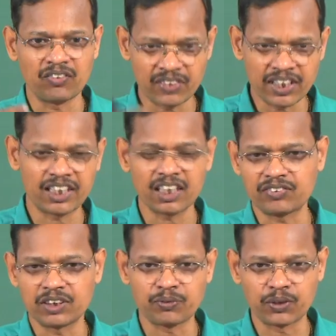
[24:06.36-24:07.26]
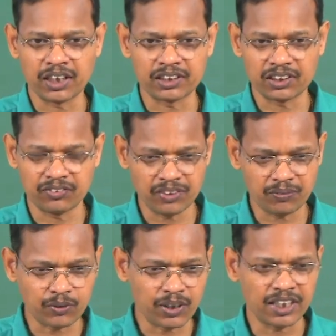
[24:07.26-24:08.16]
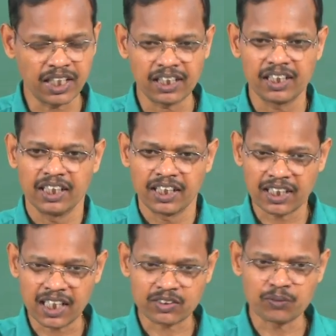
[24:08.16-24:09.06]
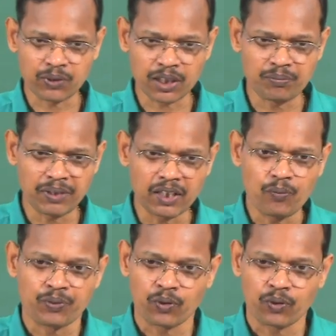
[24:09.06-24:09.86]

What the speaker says: affinity of these proteins. If the protein A interacts with protein B,